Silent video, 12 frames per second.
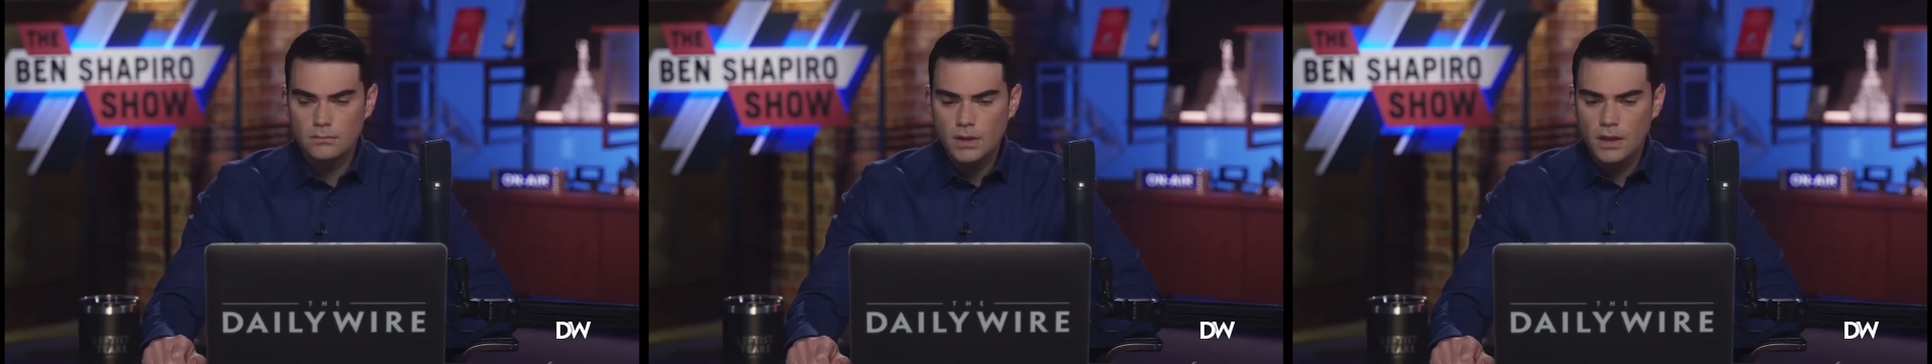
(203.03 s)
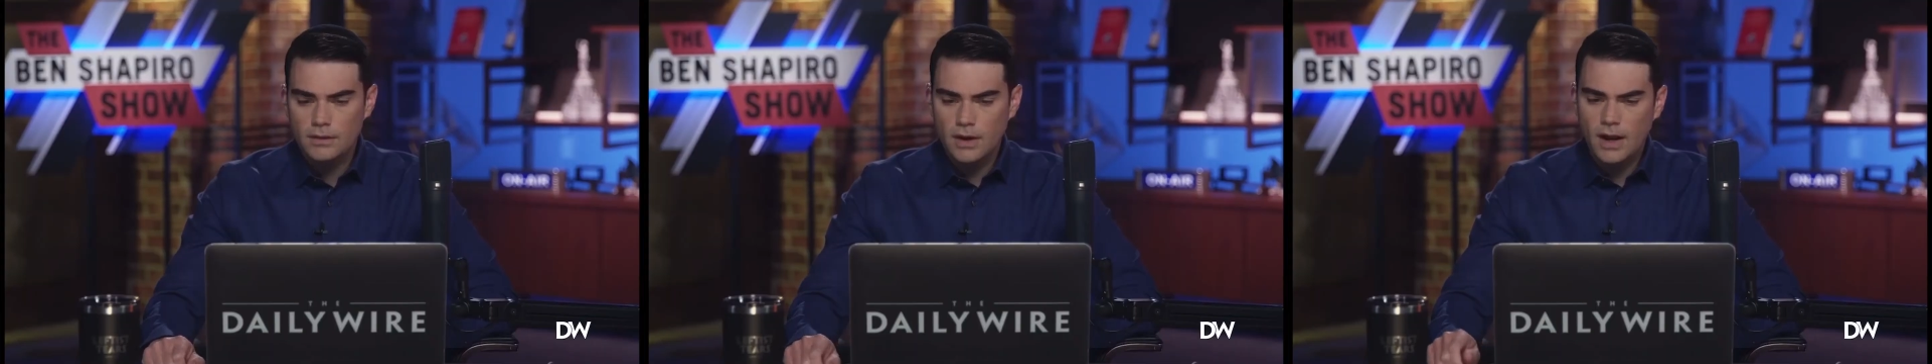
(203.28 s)

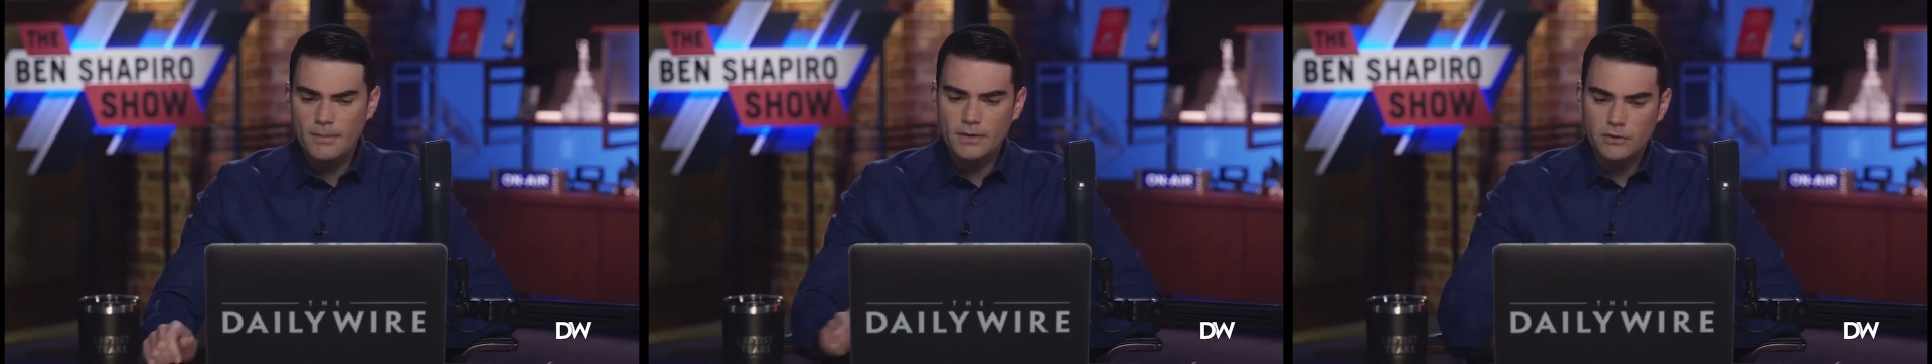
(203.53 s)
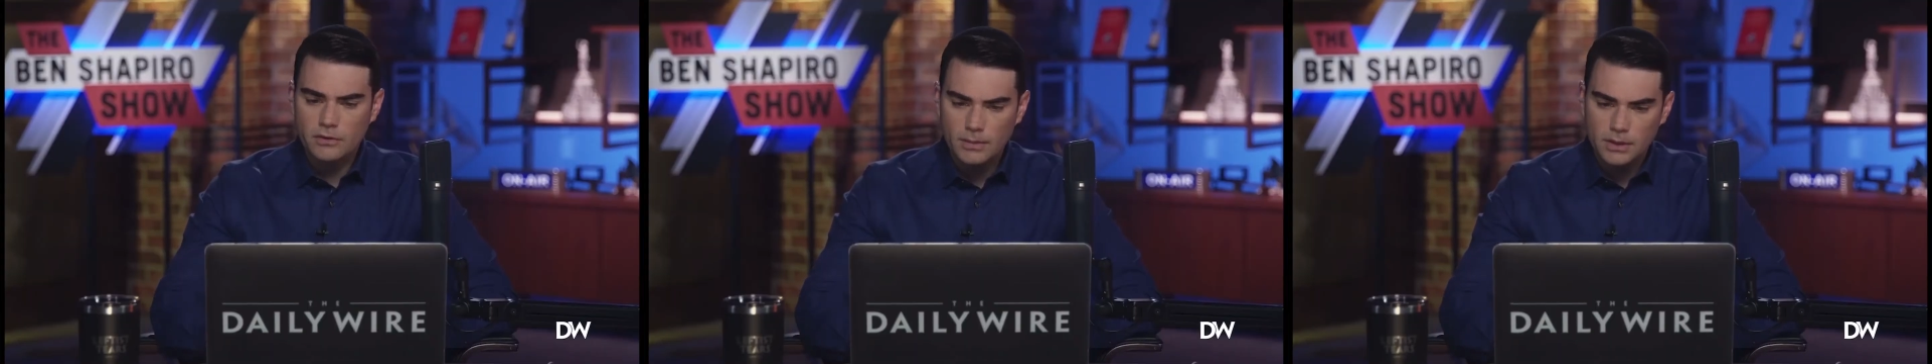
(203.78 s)
And there have
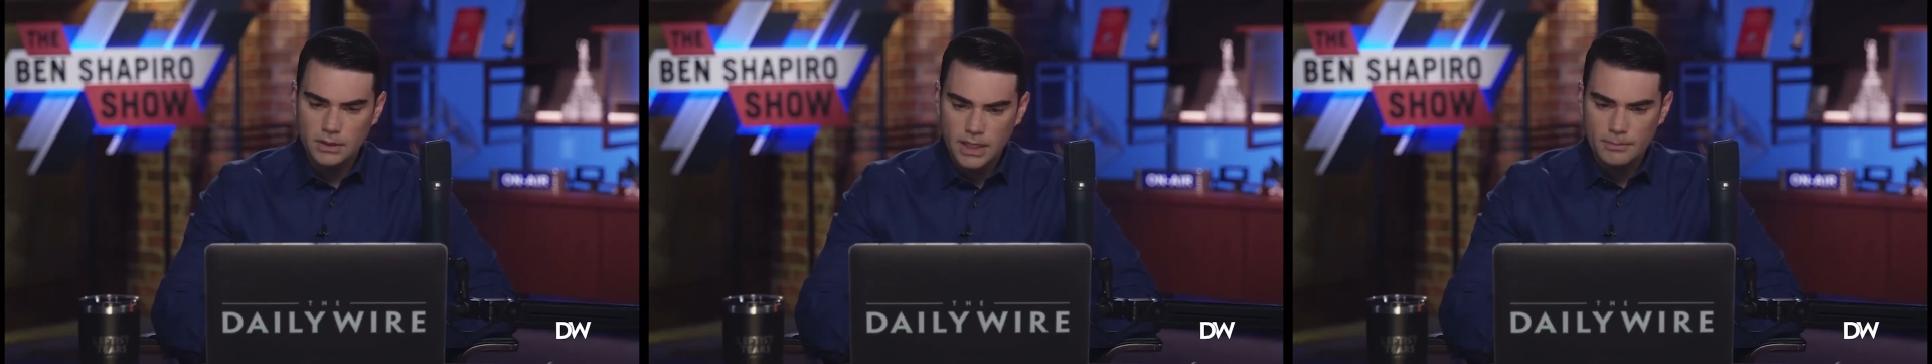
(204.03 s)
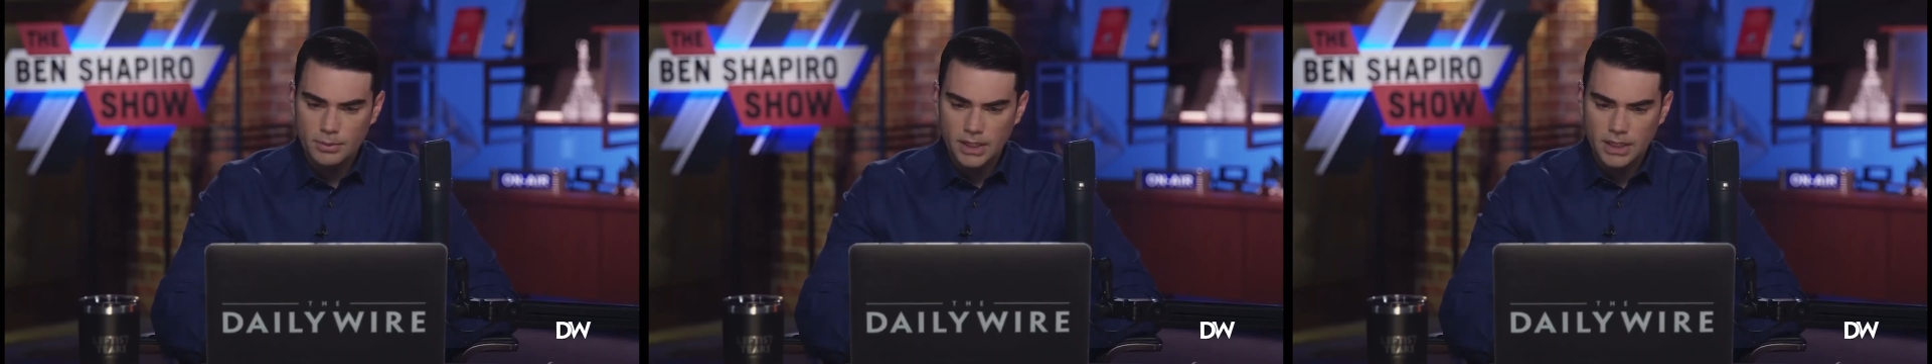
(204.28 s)
been some
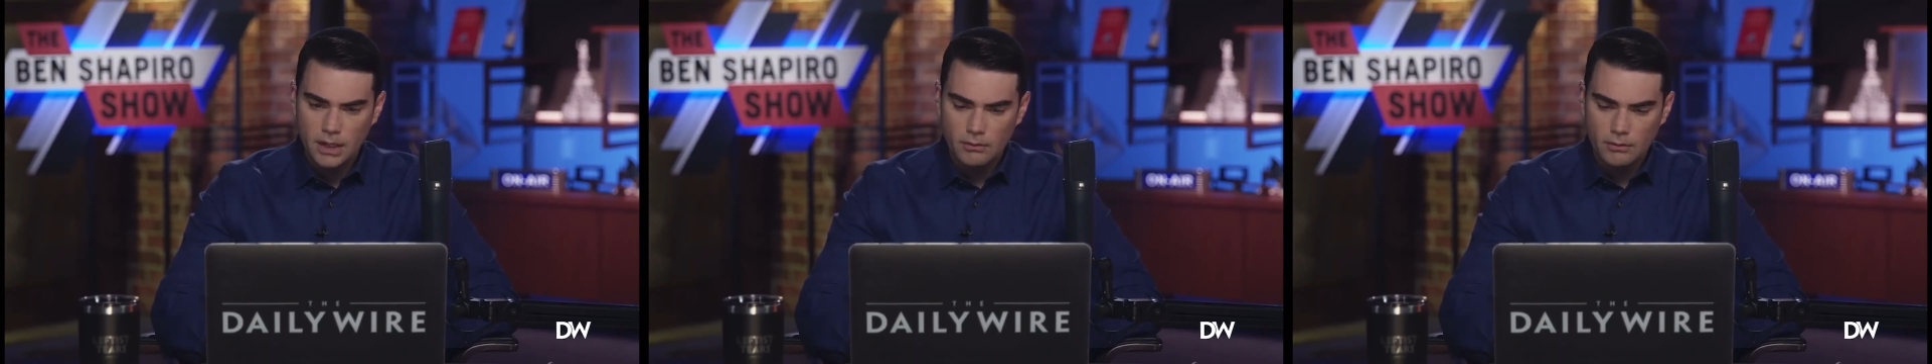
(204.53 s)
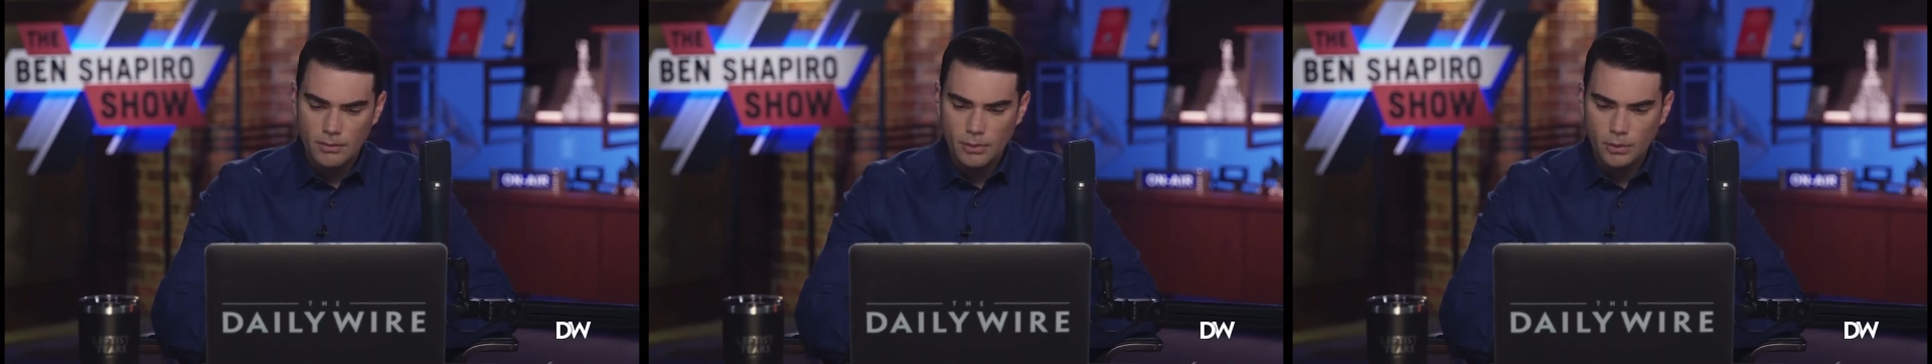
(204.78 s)
late-breaking
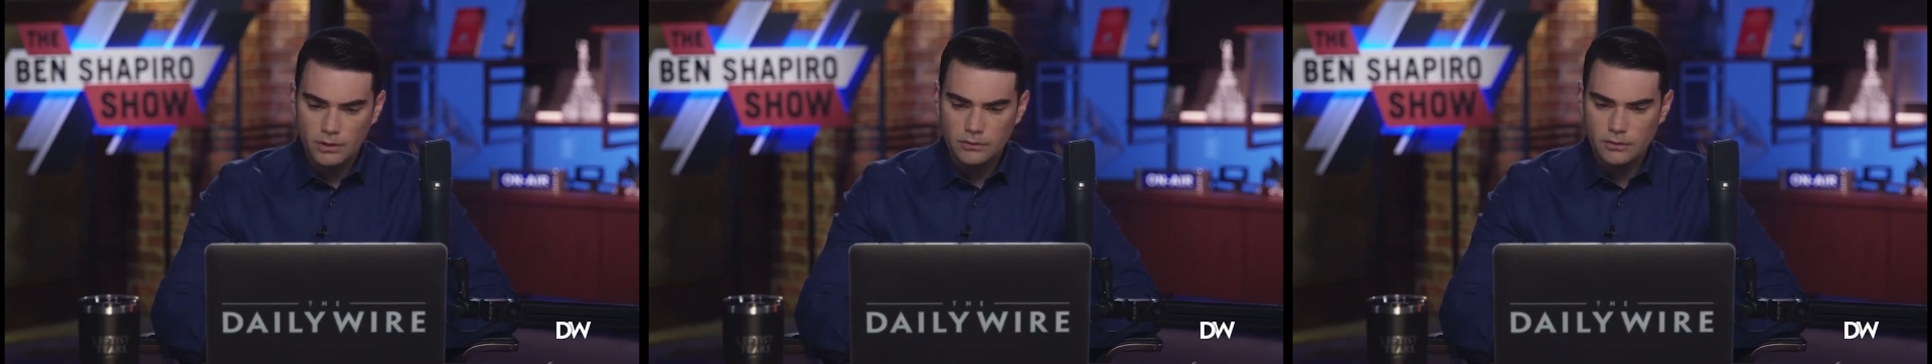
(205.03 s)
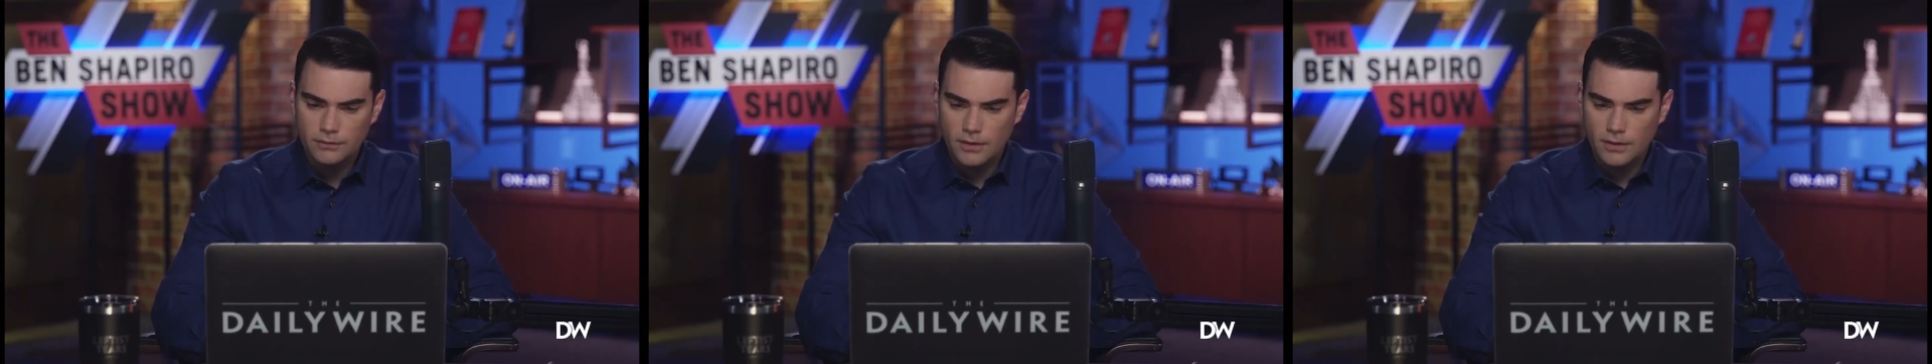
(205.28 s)
reports